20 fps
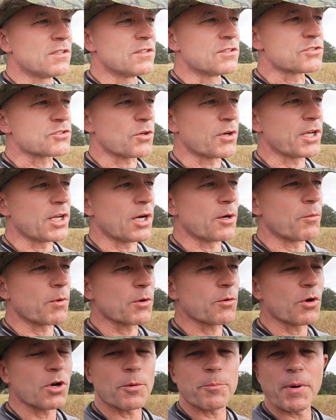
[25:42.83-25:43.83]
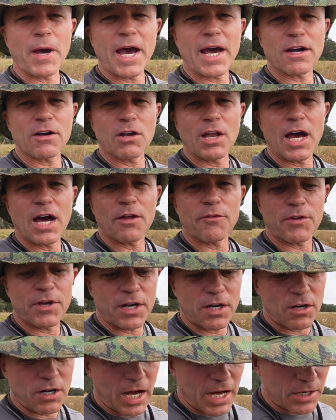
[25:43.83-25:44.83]
so anyway, we're going to paddle out
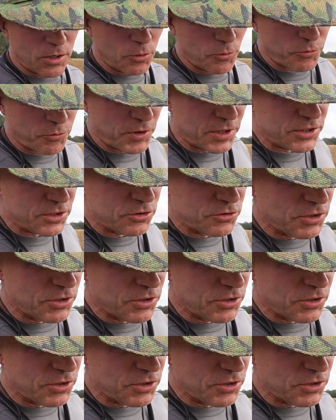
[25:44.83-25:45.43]
there. I don't think you